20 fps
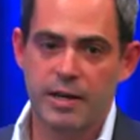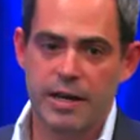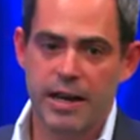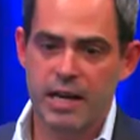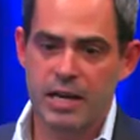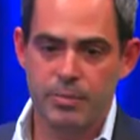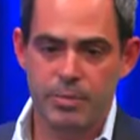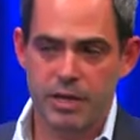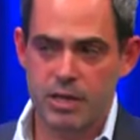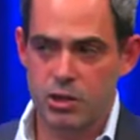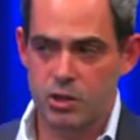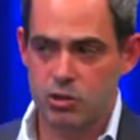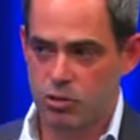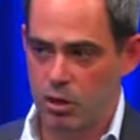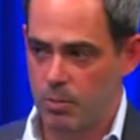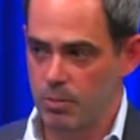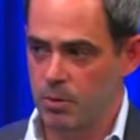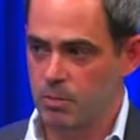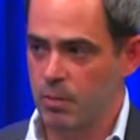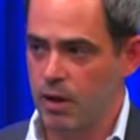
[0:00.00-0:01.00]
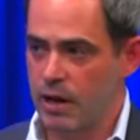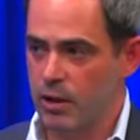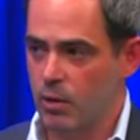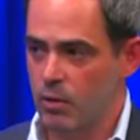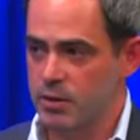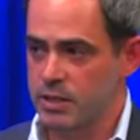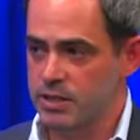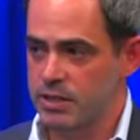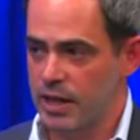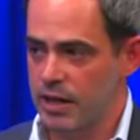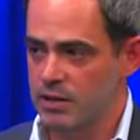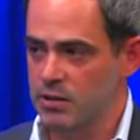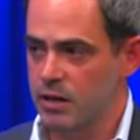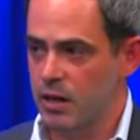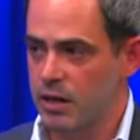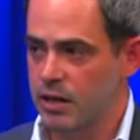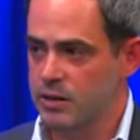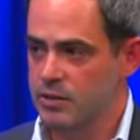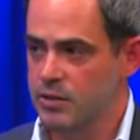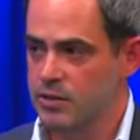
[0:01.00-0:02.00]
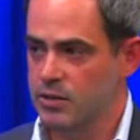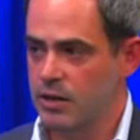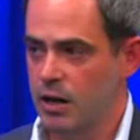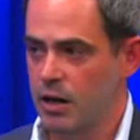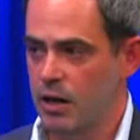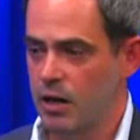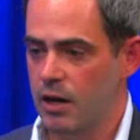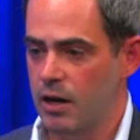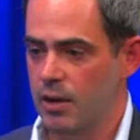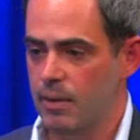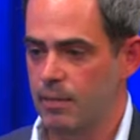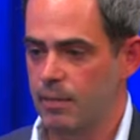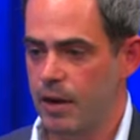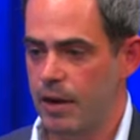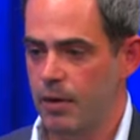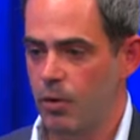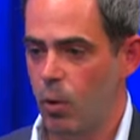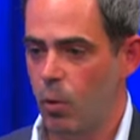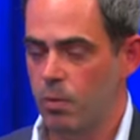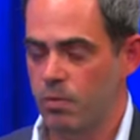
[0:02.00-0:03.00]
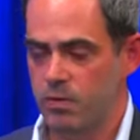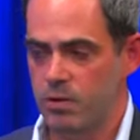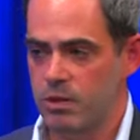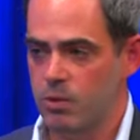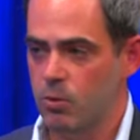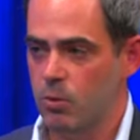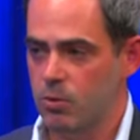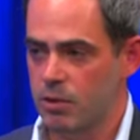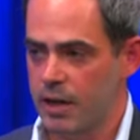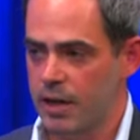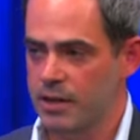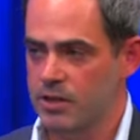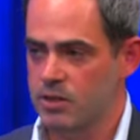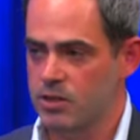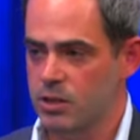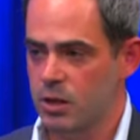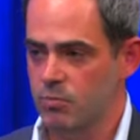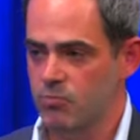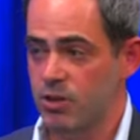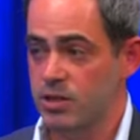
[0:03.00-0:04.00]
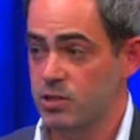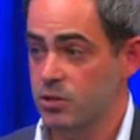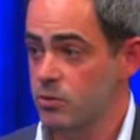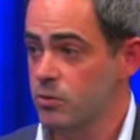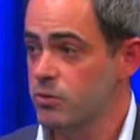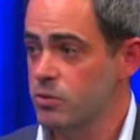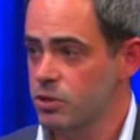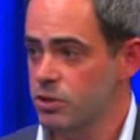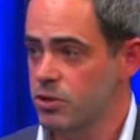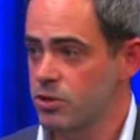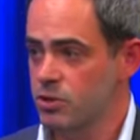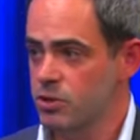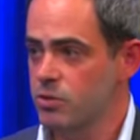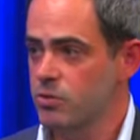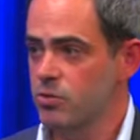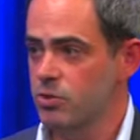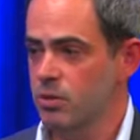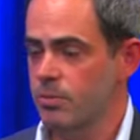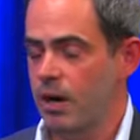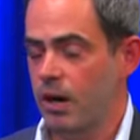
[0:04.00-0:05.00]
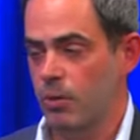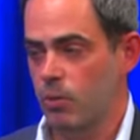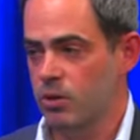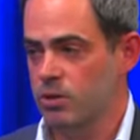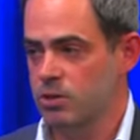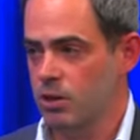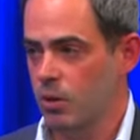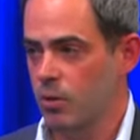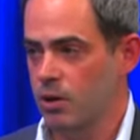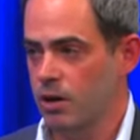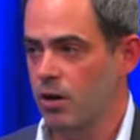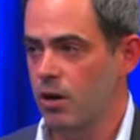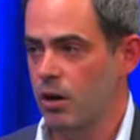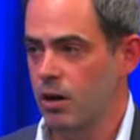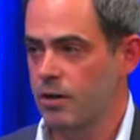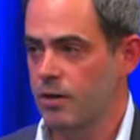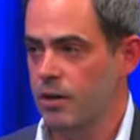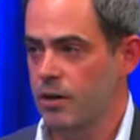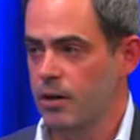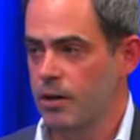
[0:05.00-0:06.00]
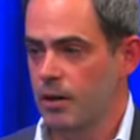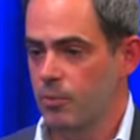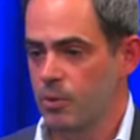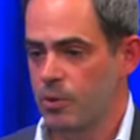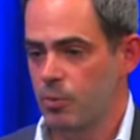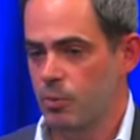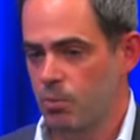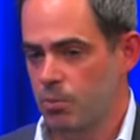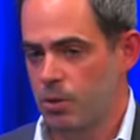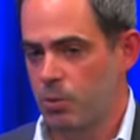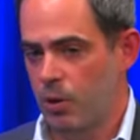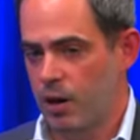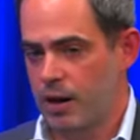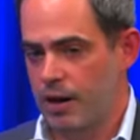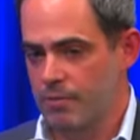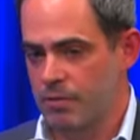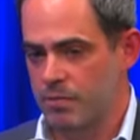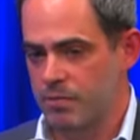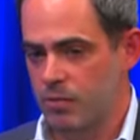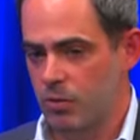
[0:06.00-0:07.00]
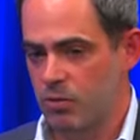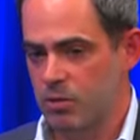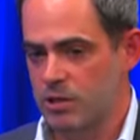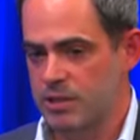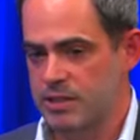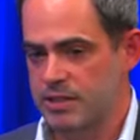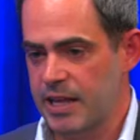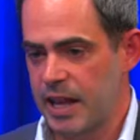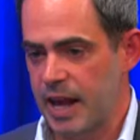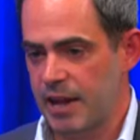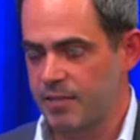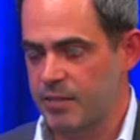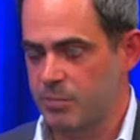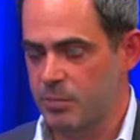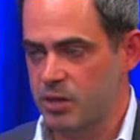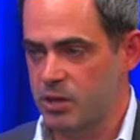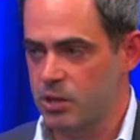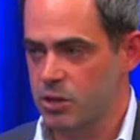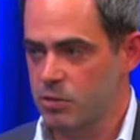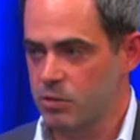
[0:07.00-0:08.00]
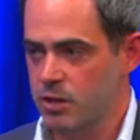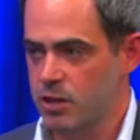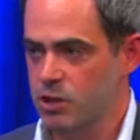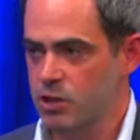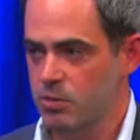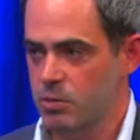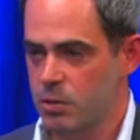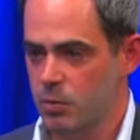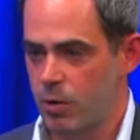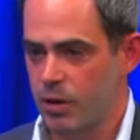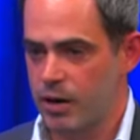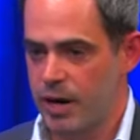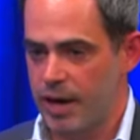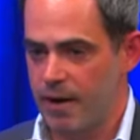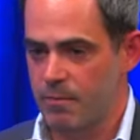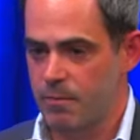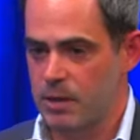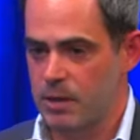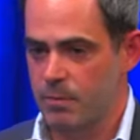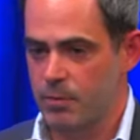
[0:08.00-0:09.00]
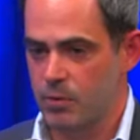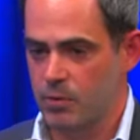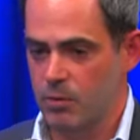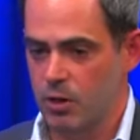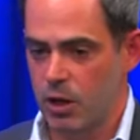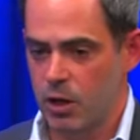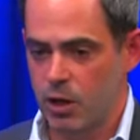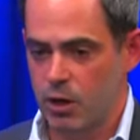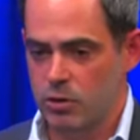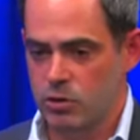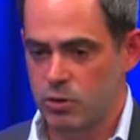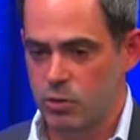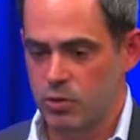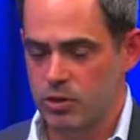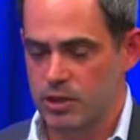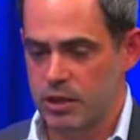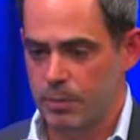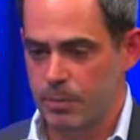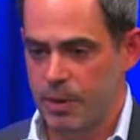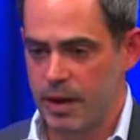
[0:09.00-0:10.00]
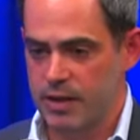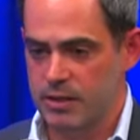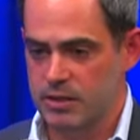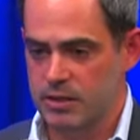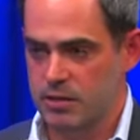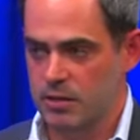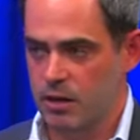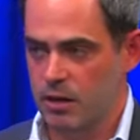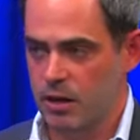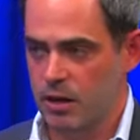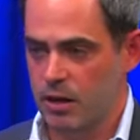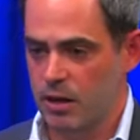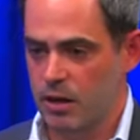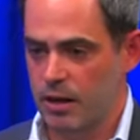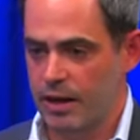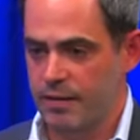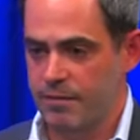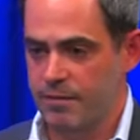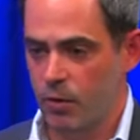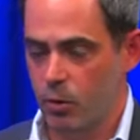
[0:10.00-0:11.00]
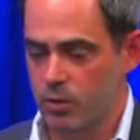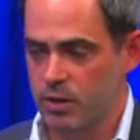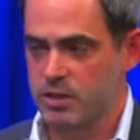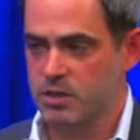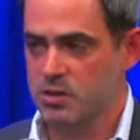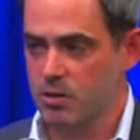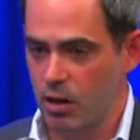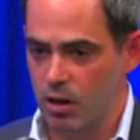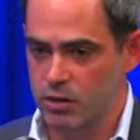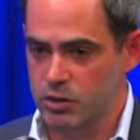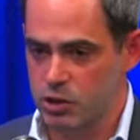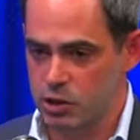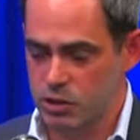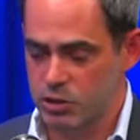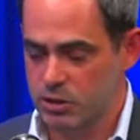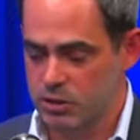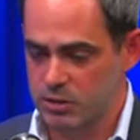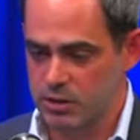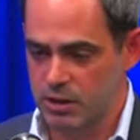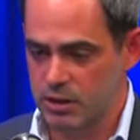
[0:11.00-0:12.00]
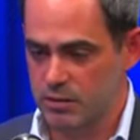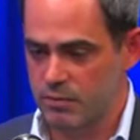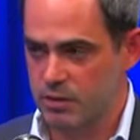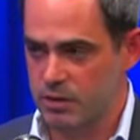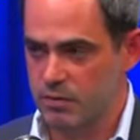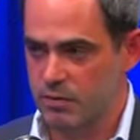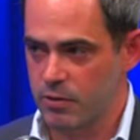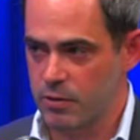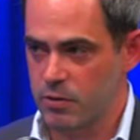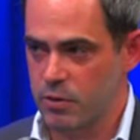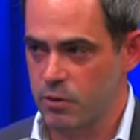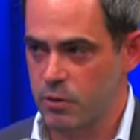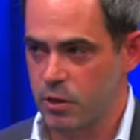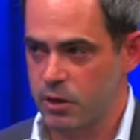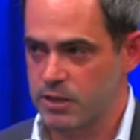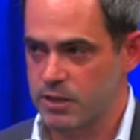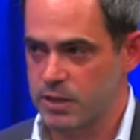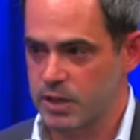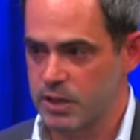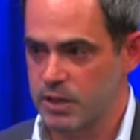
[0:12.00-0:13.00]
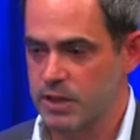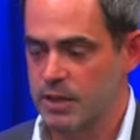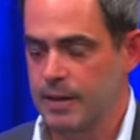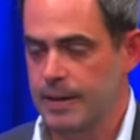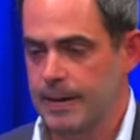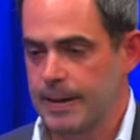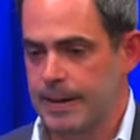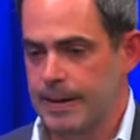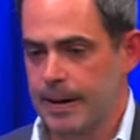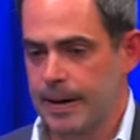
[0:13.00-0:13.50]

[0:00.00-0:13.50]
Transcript: I think anybody's troubled by all these headlines, and hopefully we'll get some resolution soon about what's going on. We want to have a fully staffed administration. We want to have people doing their best and focused on delivering for New York City.